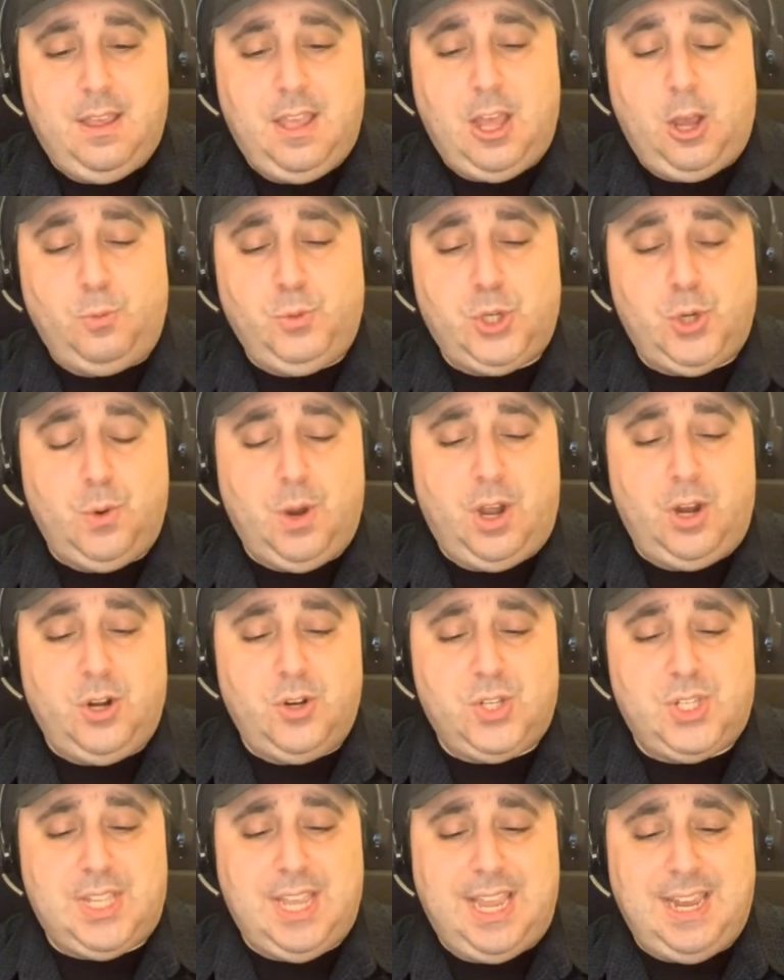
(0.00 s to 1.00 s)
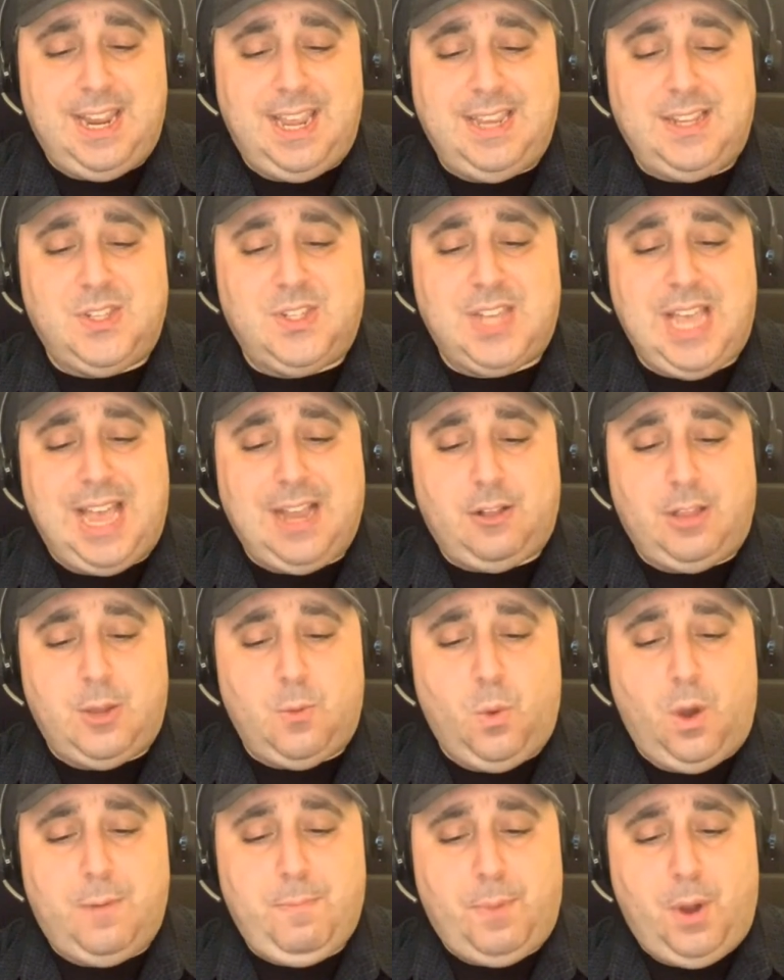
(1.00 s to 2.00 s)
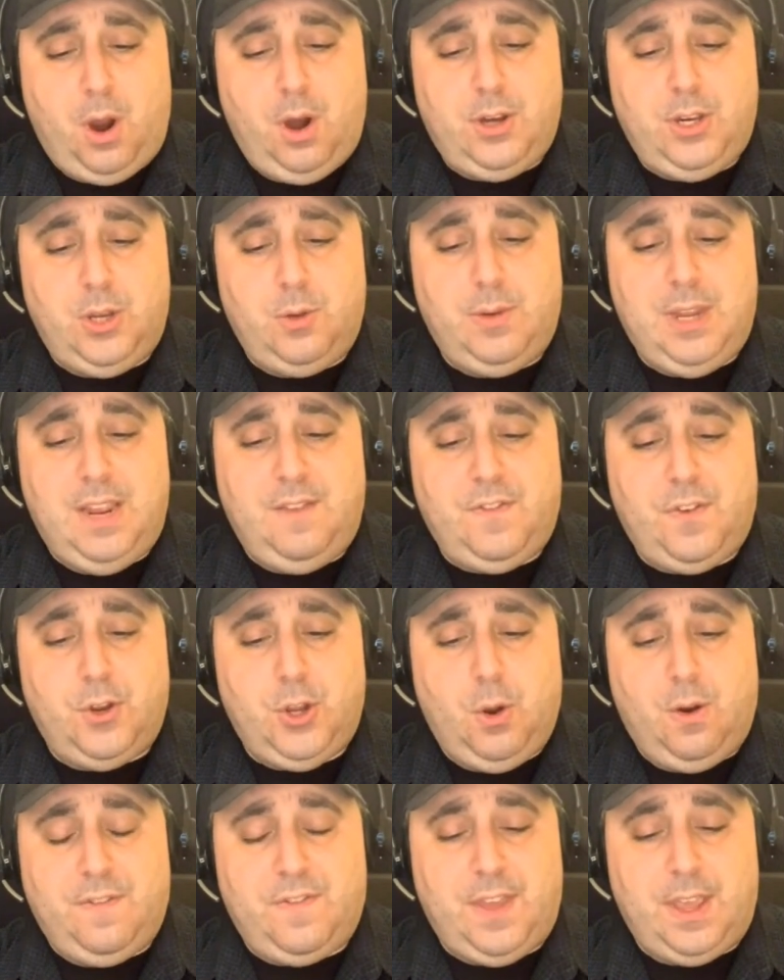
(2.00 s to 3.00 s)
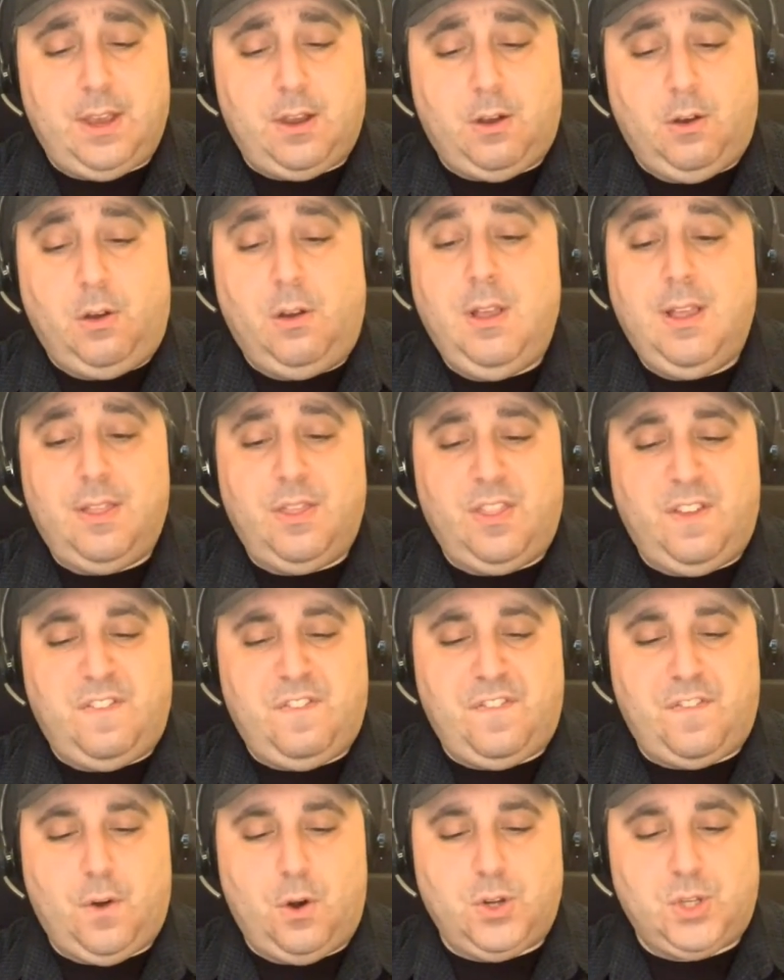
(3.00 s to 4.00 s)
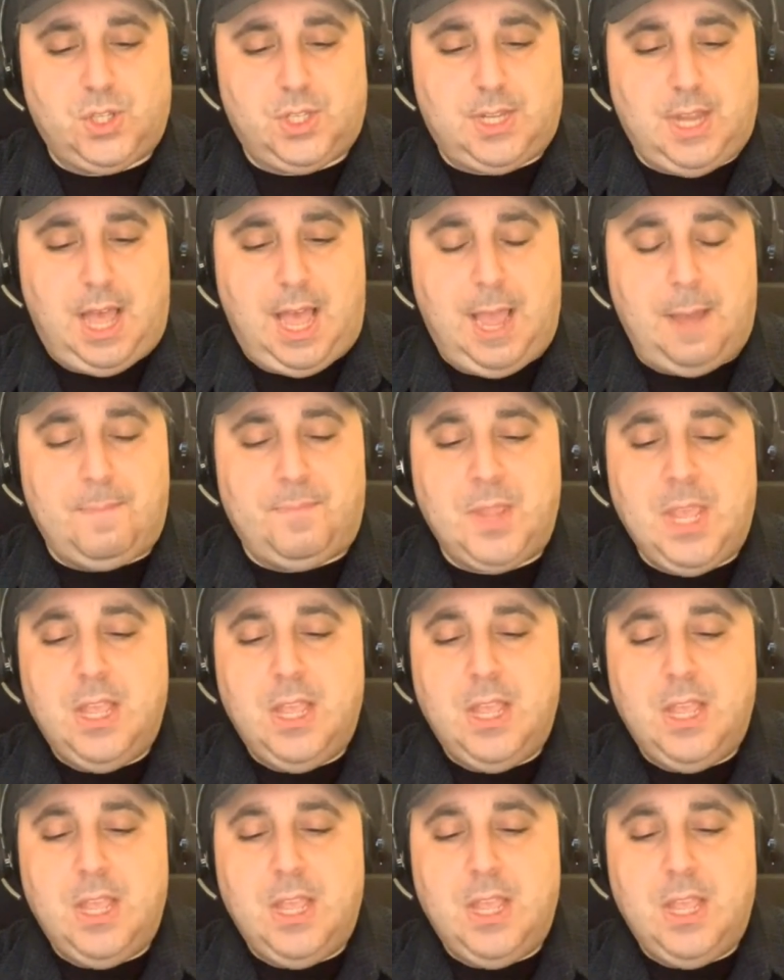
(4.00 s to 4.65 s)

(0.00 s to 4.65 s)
helps you understand exactly what part you need for your vehicle the first time.